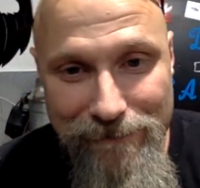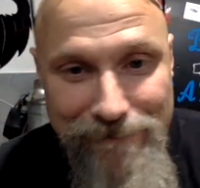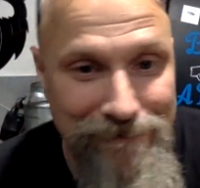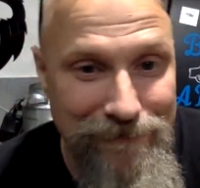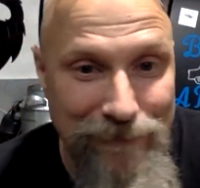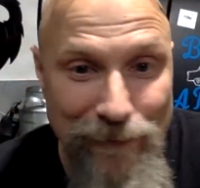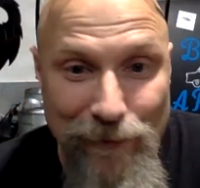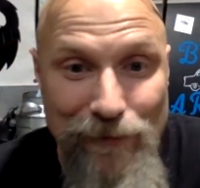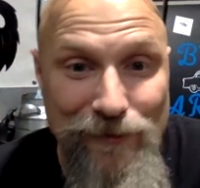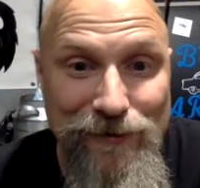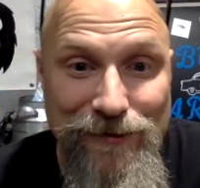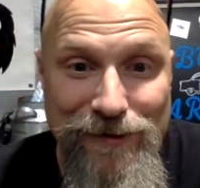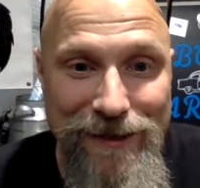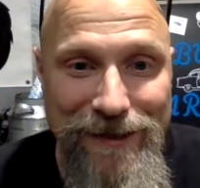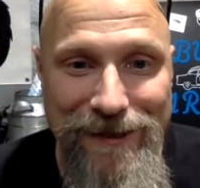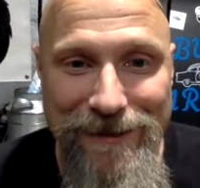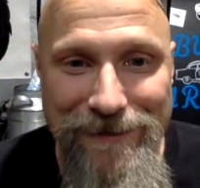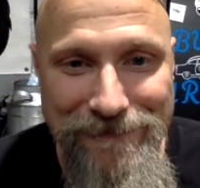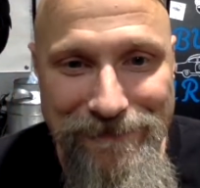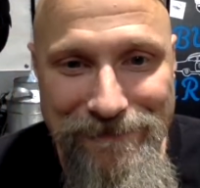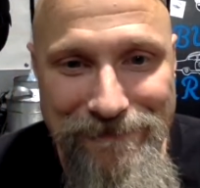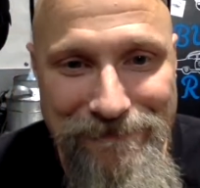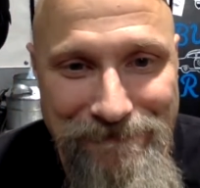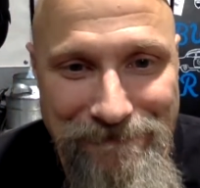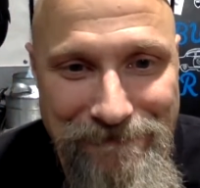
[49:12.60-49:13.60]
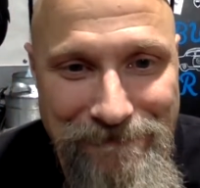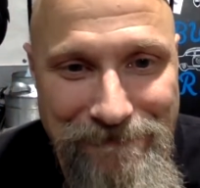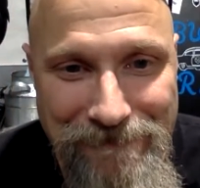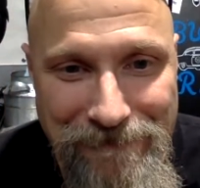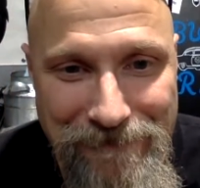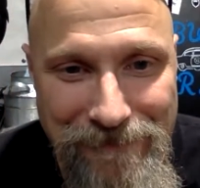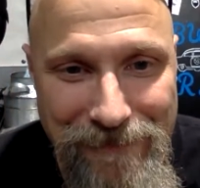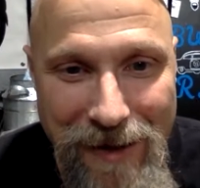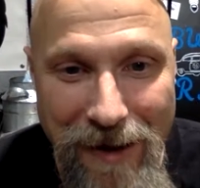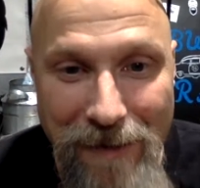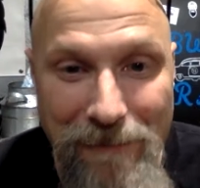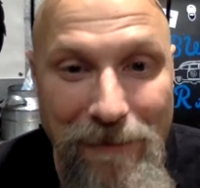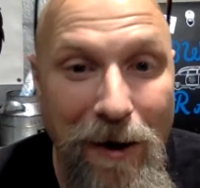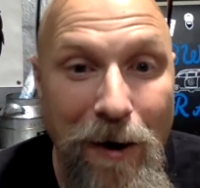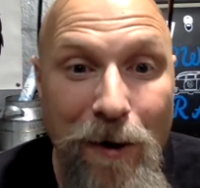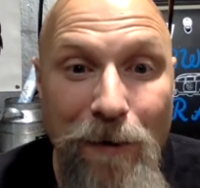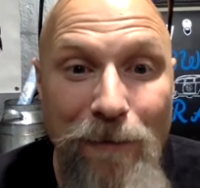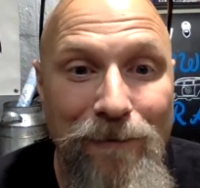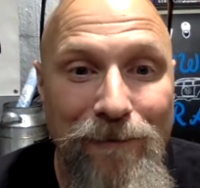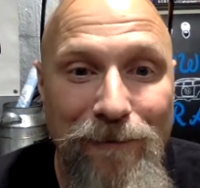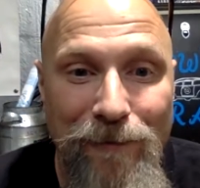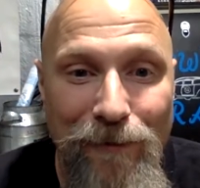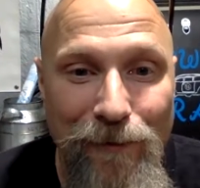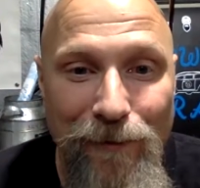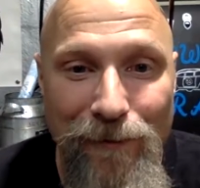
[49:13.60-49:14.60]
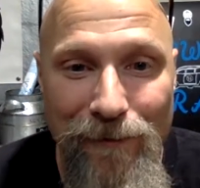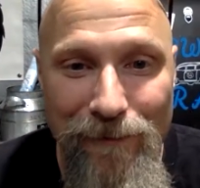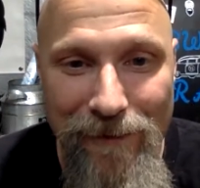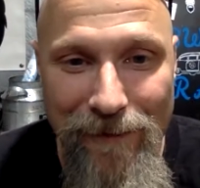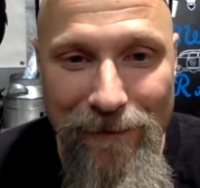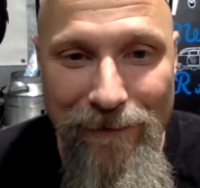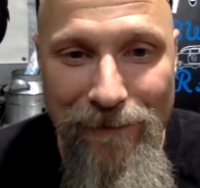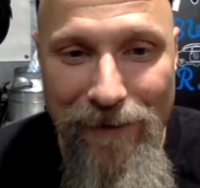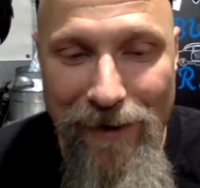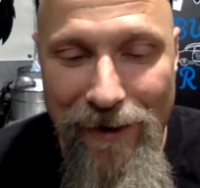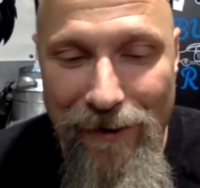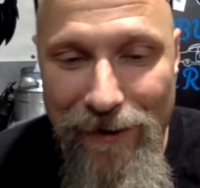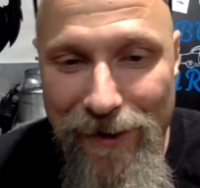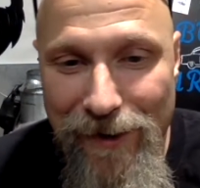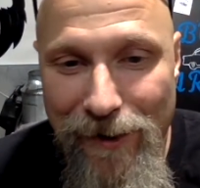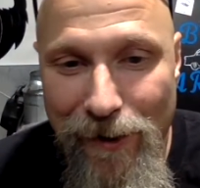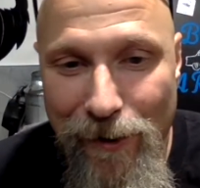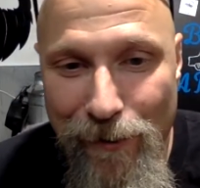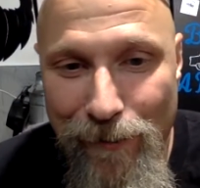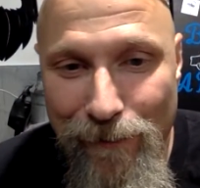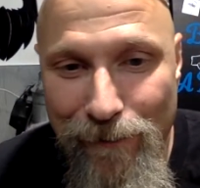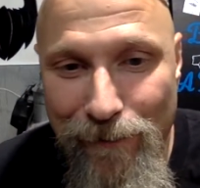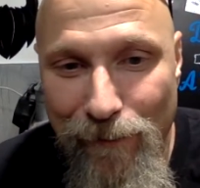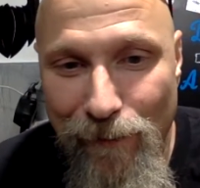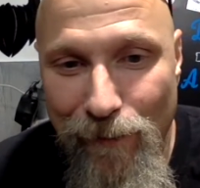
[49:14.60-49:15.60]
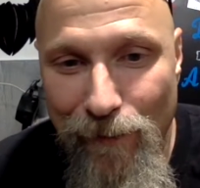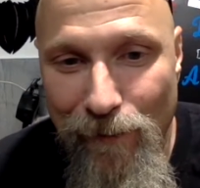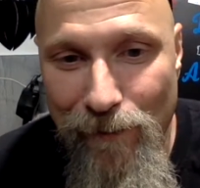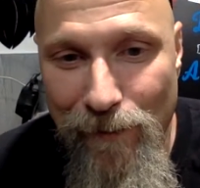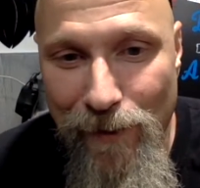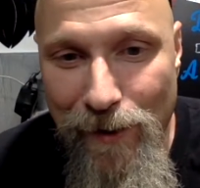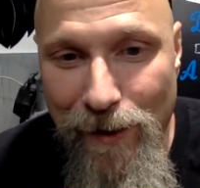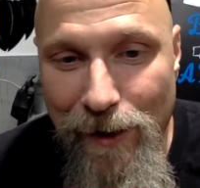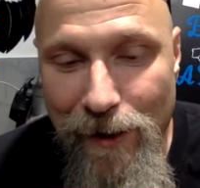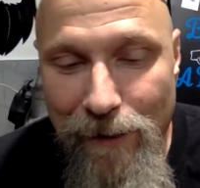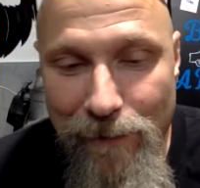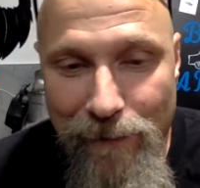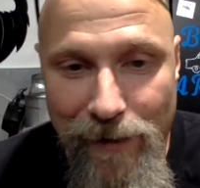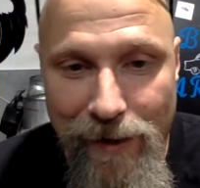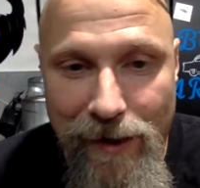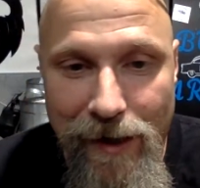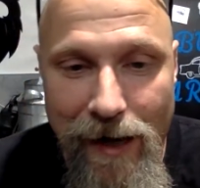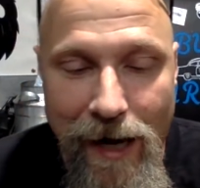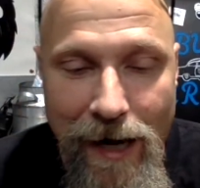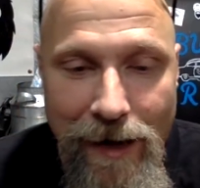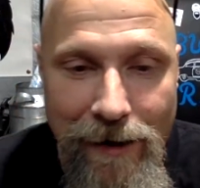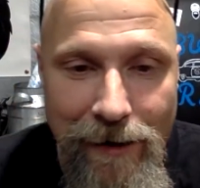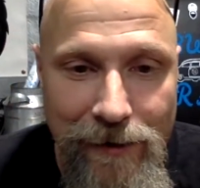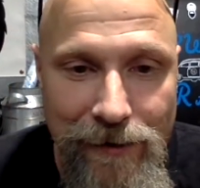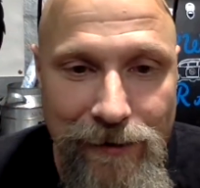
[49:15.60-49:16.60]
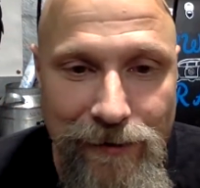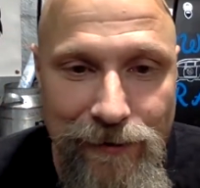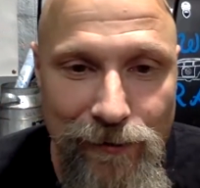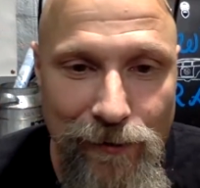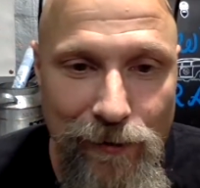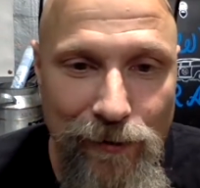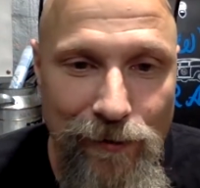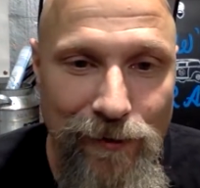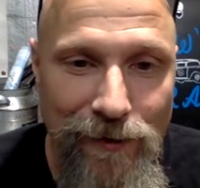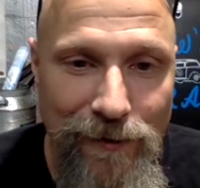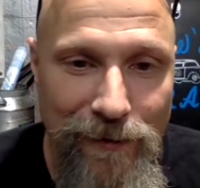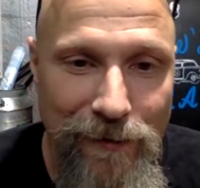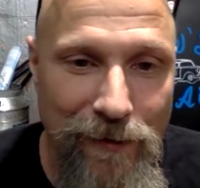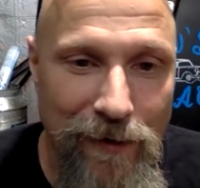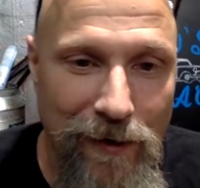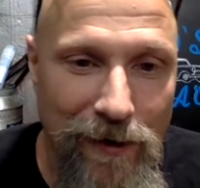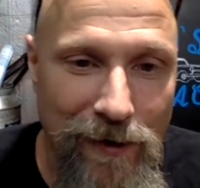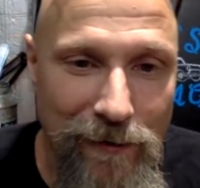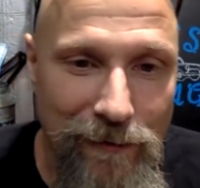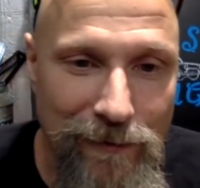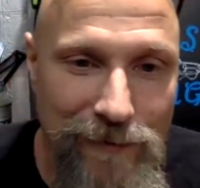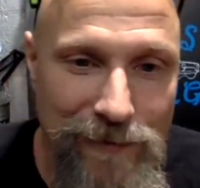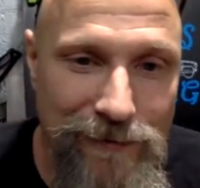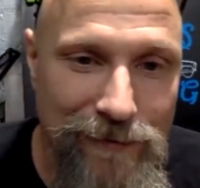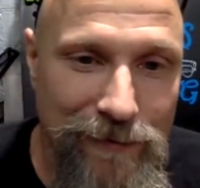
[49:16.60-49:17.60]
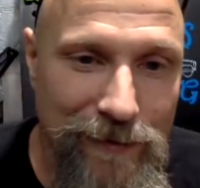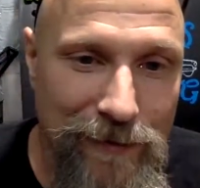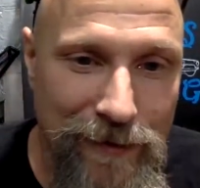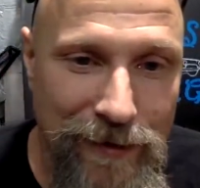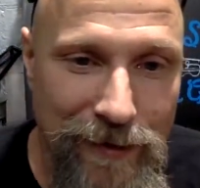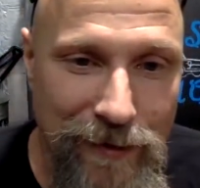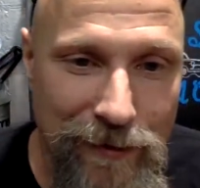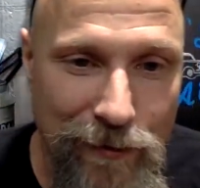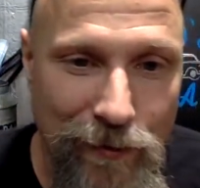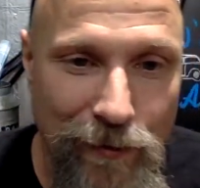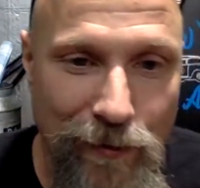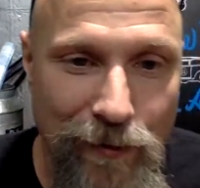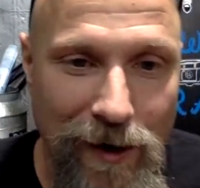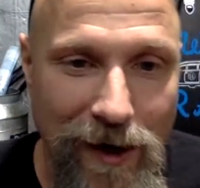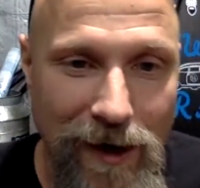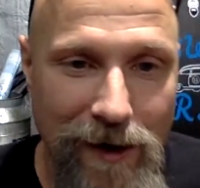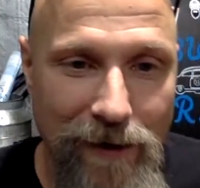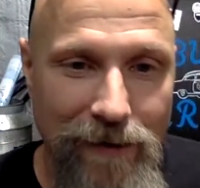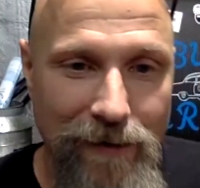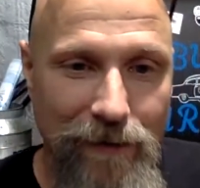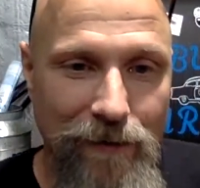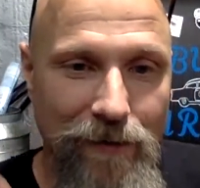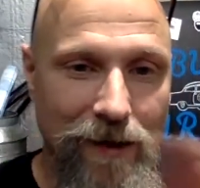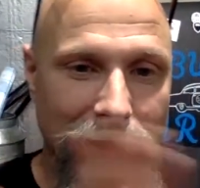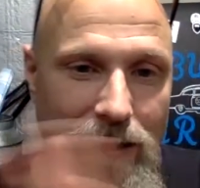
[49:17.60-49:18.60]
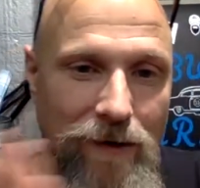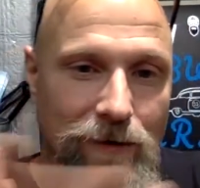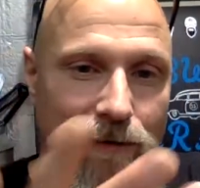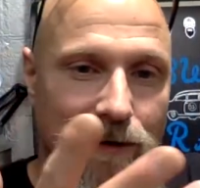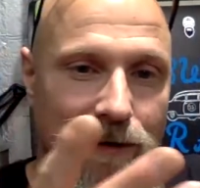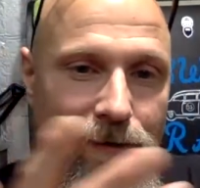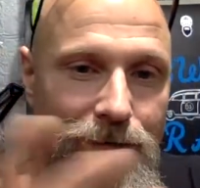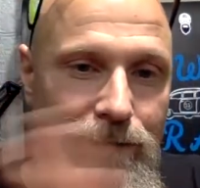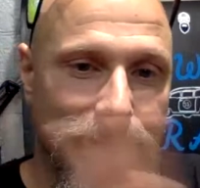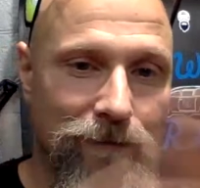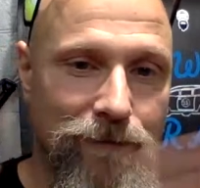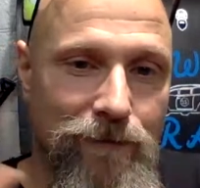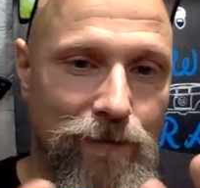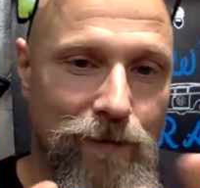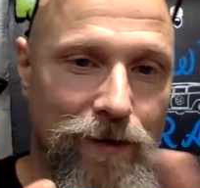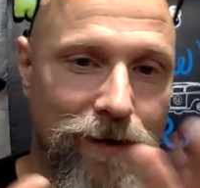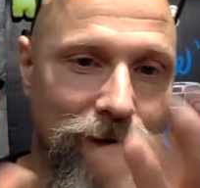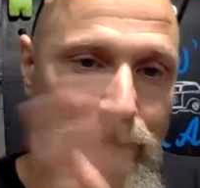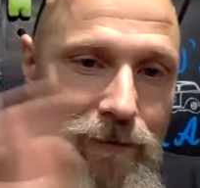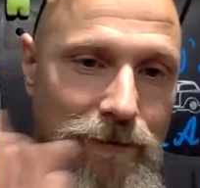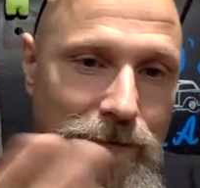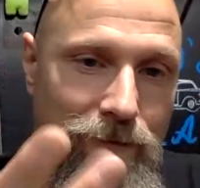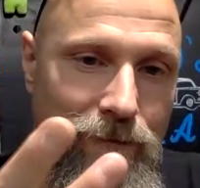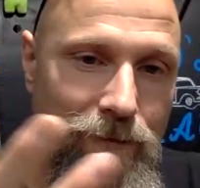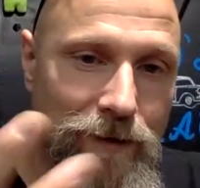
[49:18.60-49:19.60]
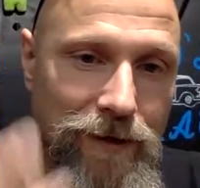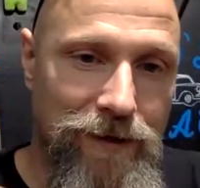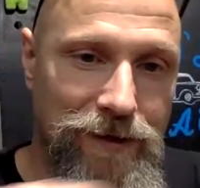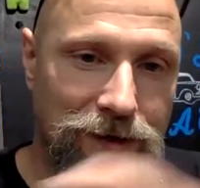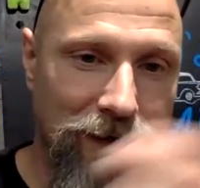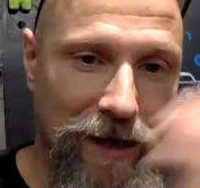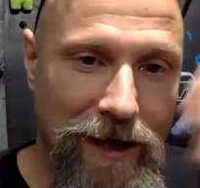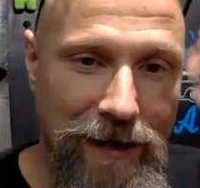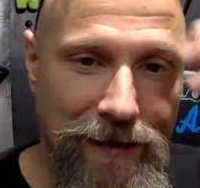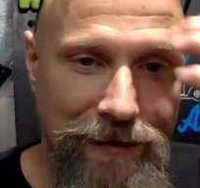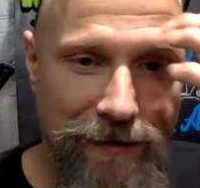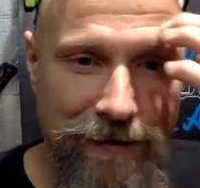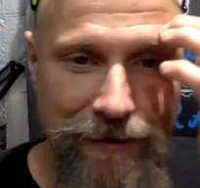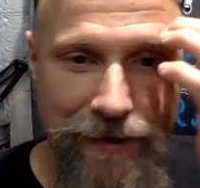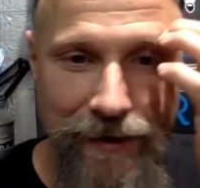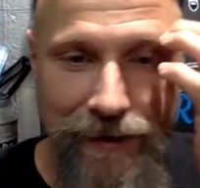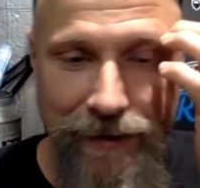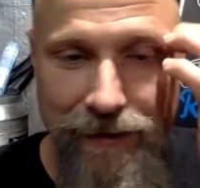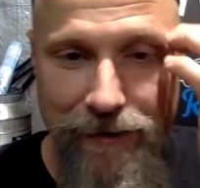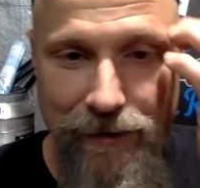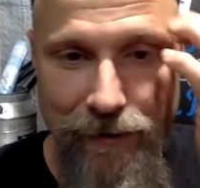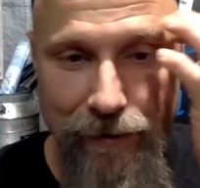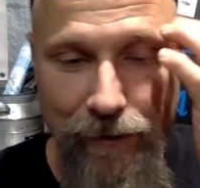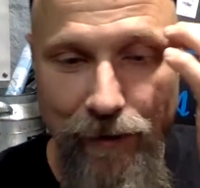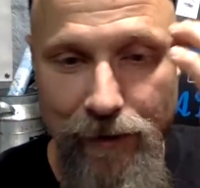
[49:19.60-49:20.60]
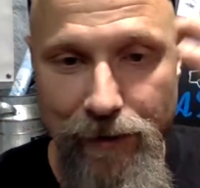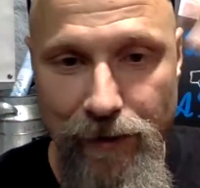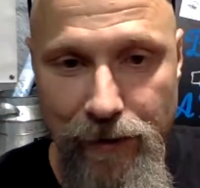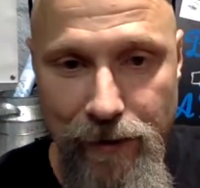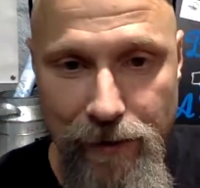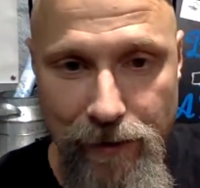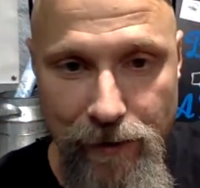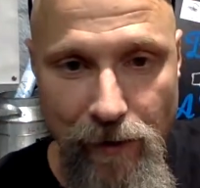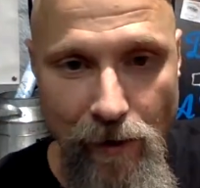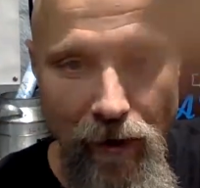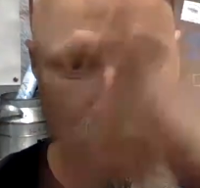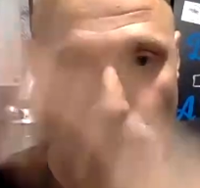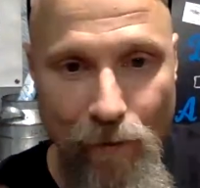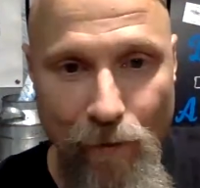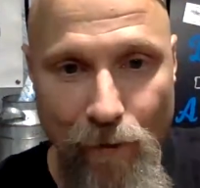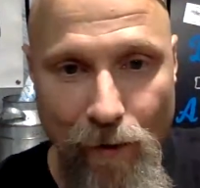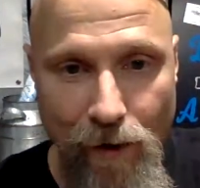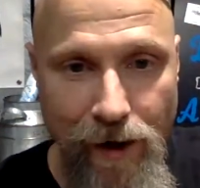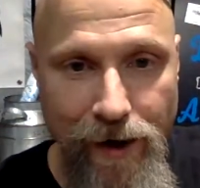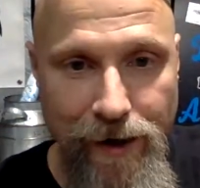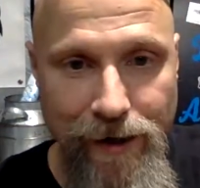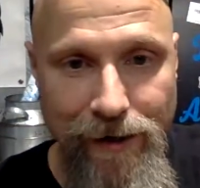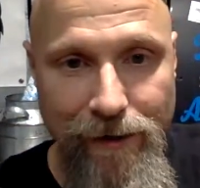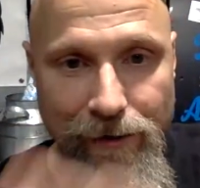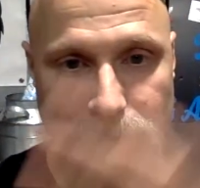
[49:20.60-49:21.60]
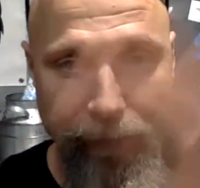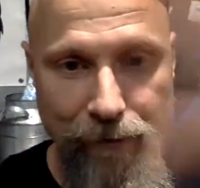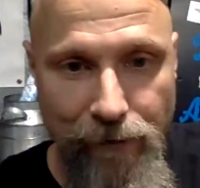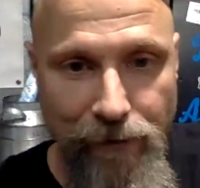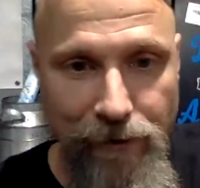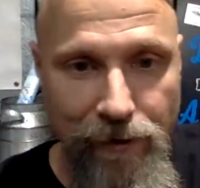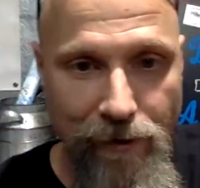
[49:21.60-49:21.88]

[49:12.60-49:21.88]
we'll see. I'm hopeful. I'm very hopeful. The guy that drew it thought it was really cool how we changed it to an all white or